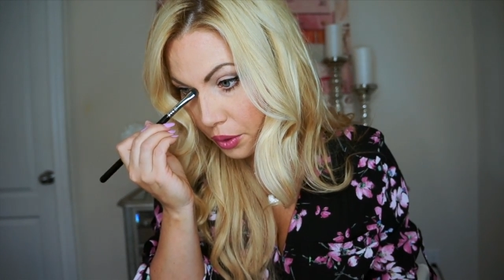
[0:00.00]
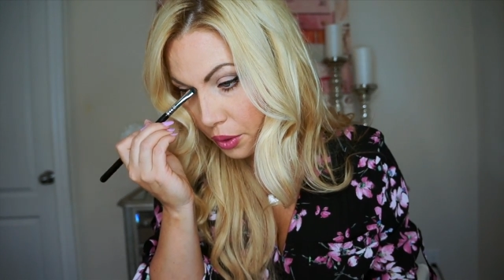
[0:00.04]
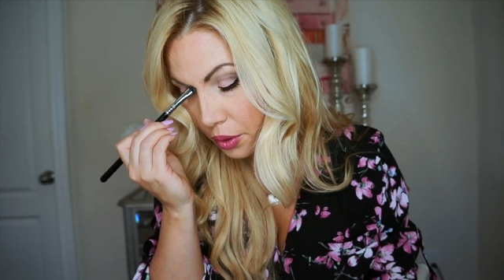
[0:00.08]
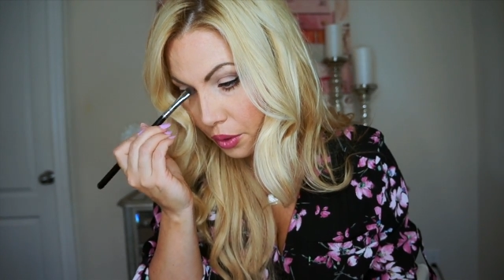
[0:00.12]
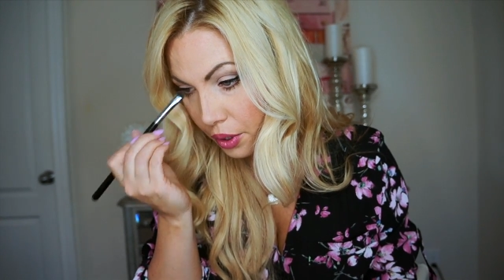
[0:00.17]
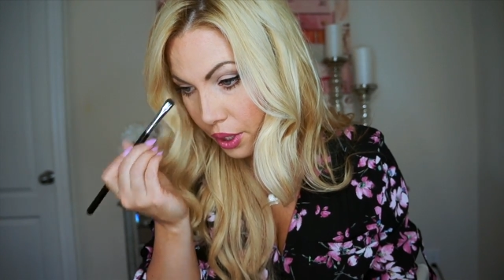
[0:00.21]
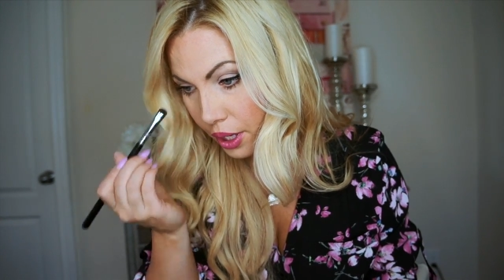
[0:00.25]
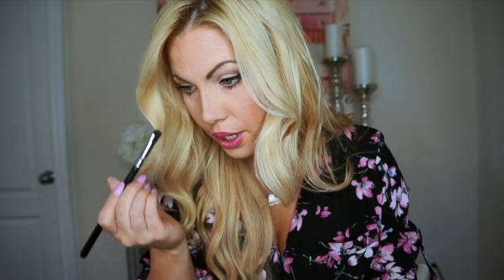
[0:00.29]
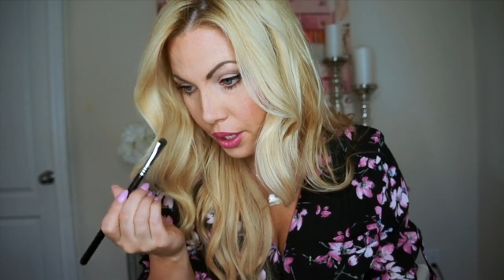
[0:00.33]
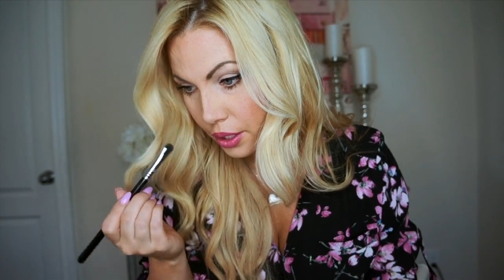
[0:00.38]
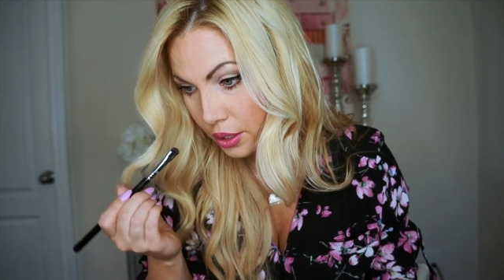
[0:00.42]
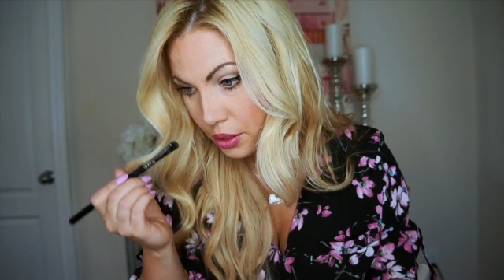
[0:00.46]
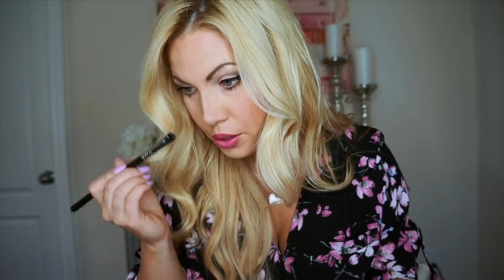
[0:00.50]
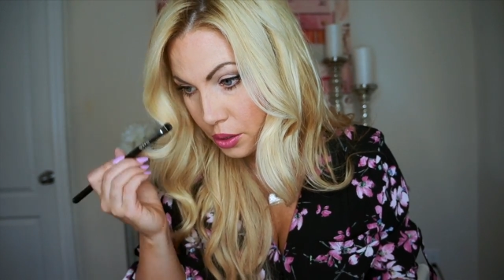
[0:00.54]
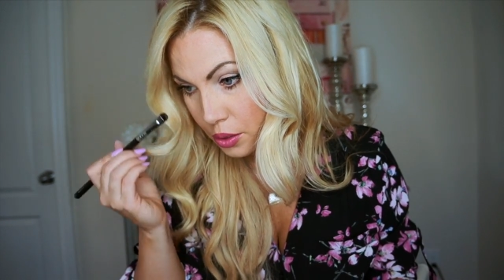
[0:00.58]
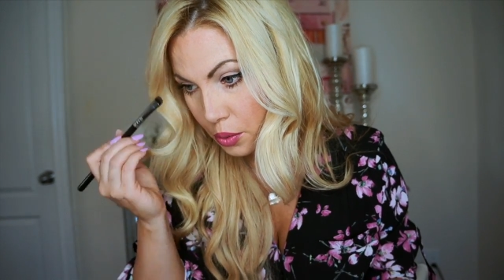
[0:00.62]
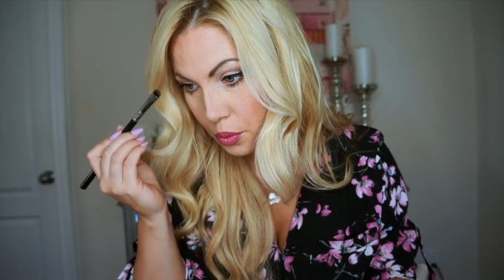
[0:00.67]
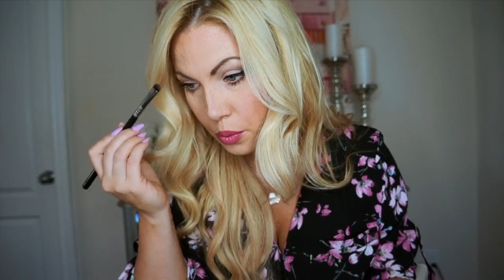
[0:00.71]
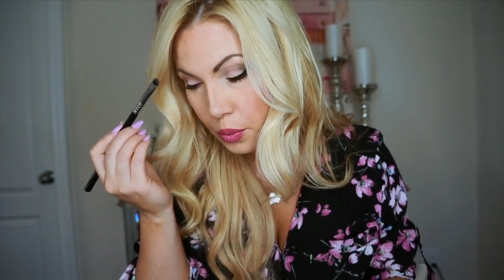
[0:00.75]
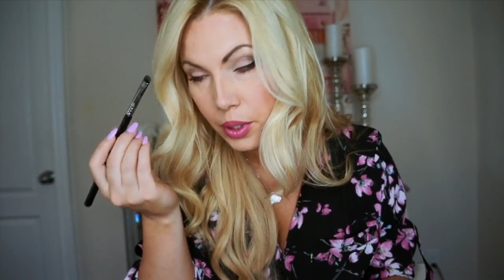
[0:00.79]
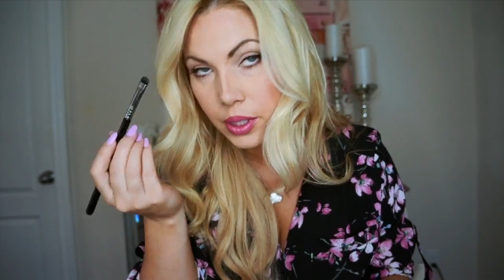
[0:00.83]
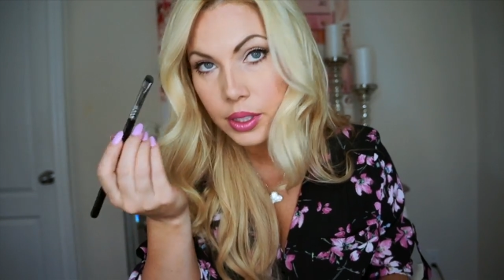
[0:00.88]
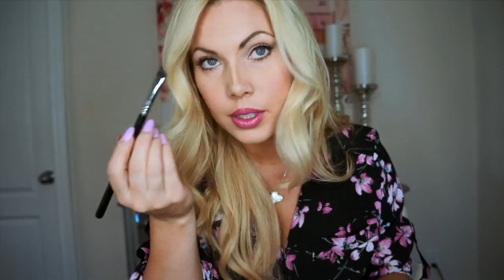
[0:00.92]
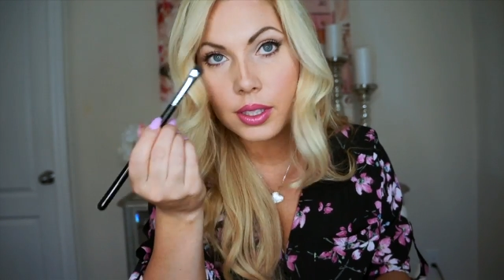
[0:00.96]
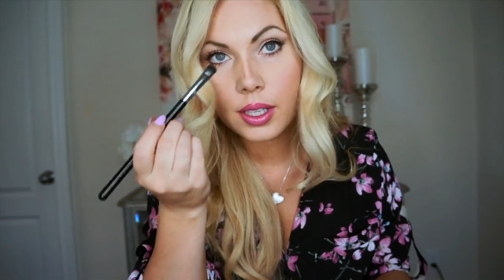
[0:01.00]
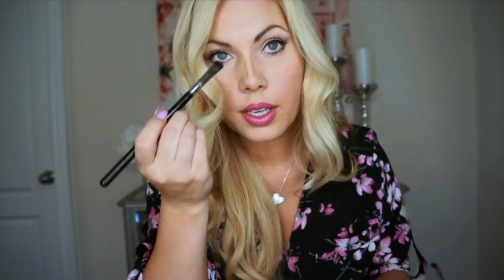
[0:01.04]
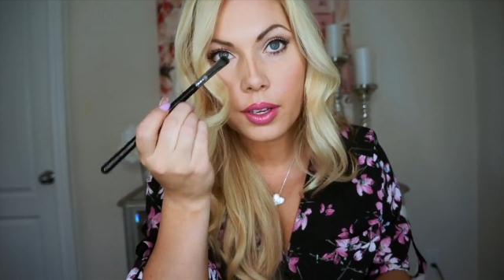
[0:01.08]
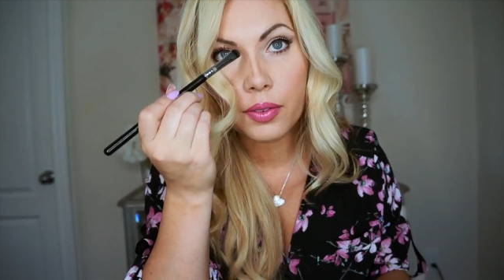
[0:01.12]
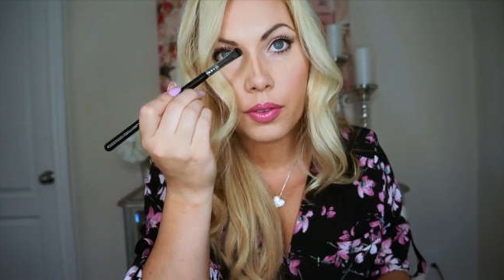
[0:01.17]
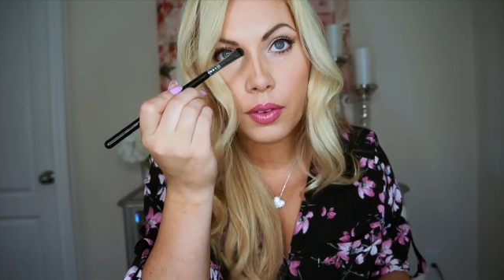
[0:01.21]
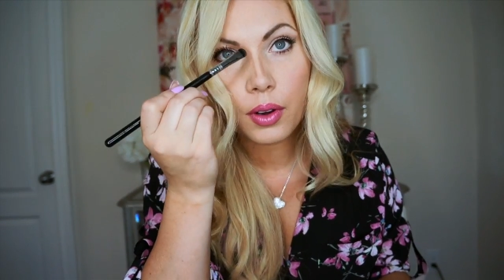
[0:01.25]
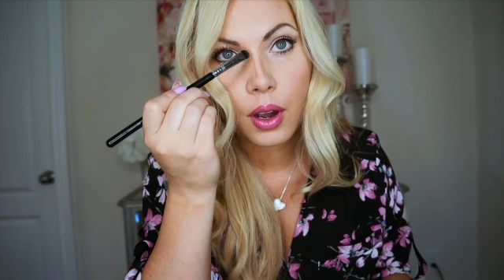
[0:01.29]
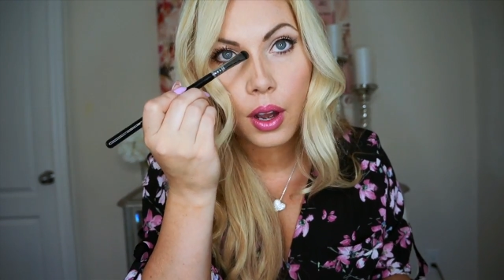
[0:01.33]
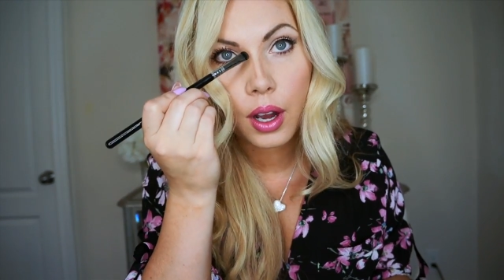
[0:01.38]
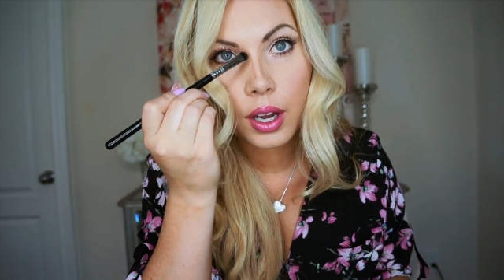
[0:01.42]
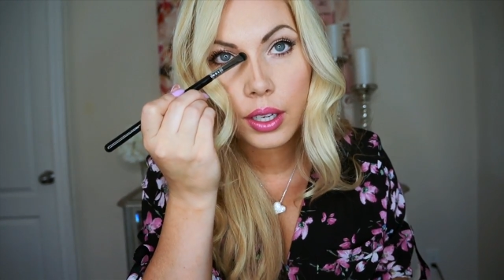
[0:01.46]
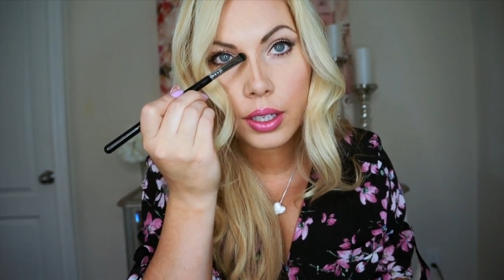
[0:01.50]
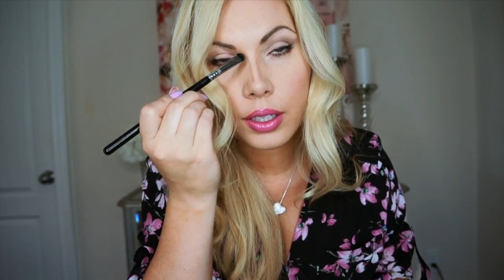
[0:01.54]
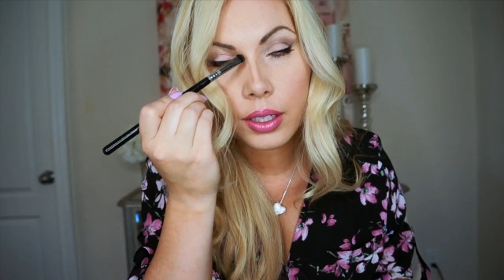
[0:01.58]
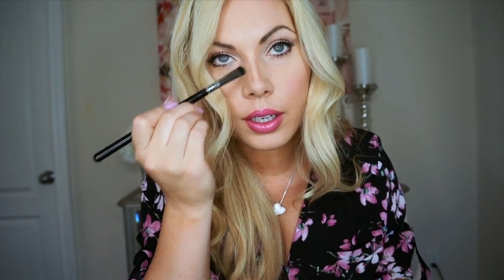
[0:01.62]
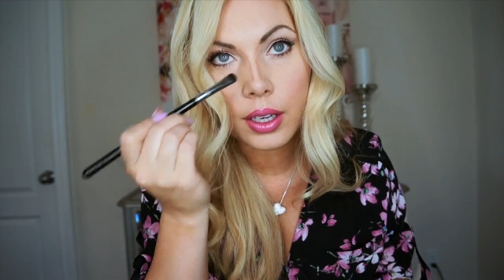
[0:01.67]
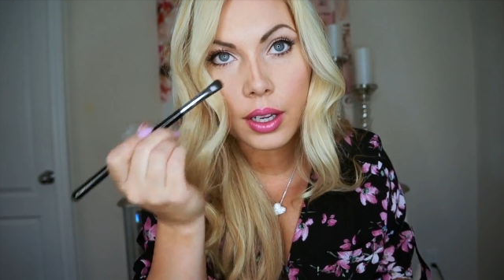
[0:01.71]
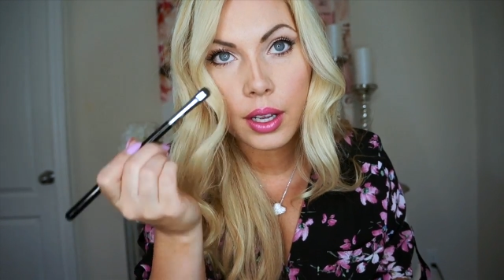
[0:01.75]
Okay, so once I've got